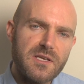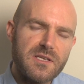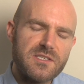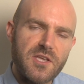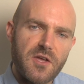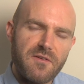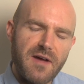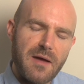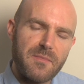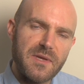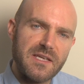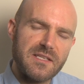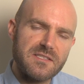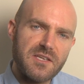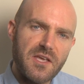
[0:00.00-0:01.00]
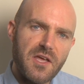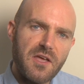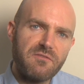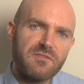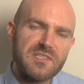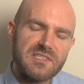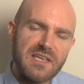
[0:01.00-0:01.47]
So that means
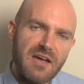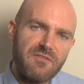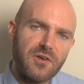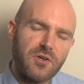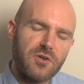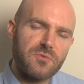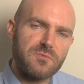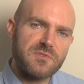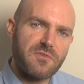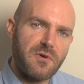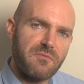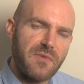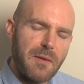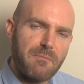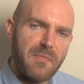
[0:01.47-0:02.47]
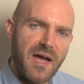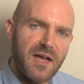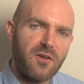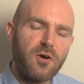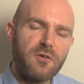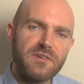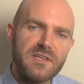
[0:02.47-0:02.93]
the sound that comes from that
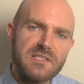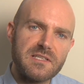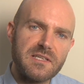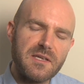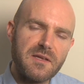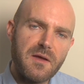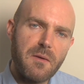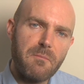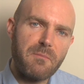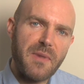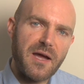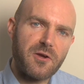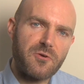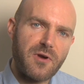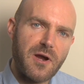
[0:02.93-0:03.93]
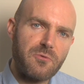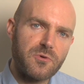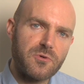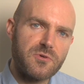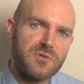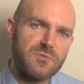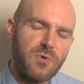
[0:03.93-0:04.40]
mic, obviously background
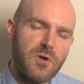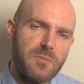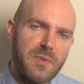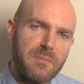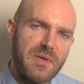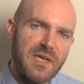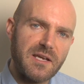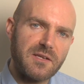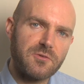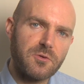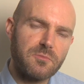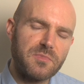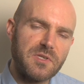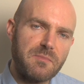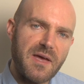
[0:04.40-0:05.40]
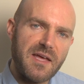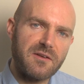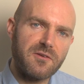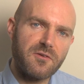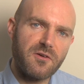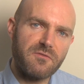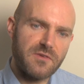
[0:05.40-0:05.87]
noise will be picked up
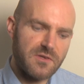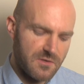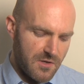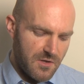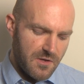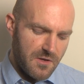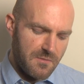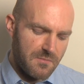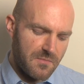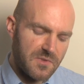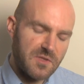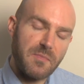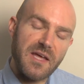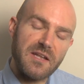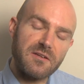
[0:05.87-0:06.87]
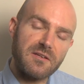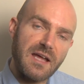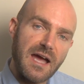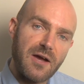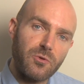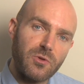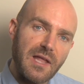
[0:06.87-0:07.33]
depending on
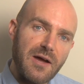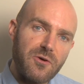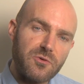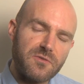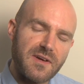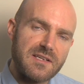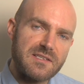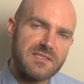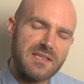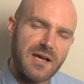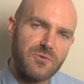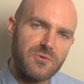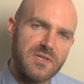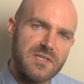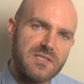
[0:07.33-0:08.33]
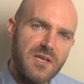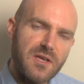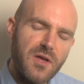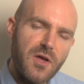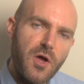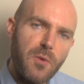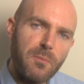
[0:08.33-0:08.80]
how loud that sound is.
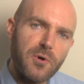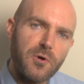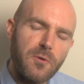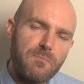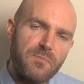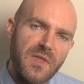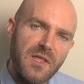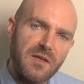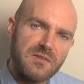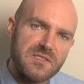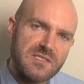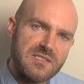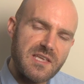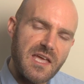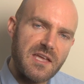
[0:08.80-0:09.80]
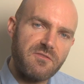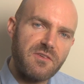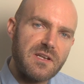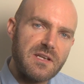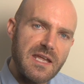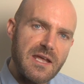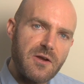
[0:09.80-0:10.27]
But as I say, the
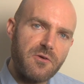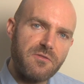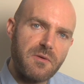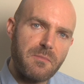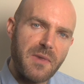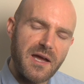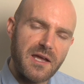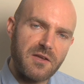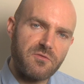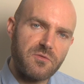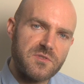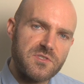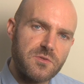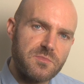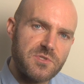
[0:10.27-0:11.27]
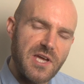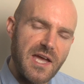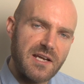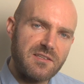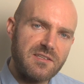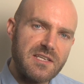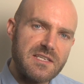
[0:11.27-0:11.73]
nearer the mic the
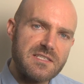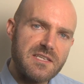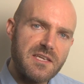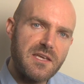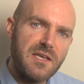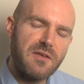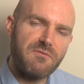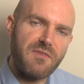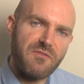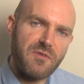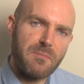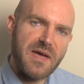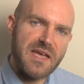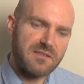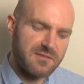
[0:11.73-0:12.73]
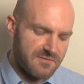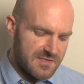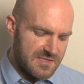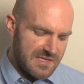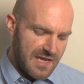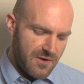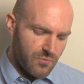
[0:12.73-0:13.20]
subject is, then the better the
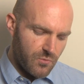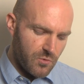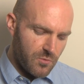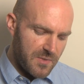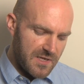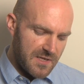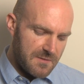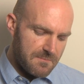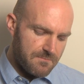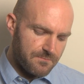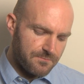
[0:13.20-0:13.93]
sound will be.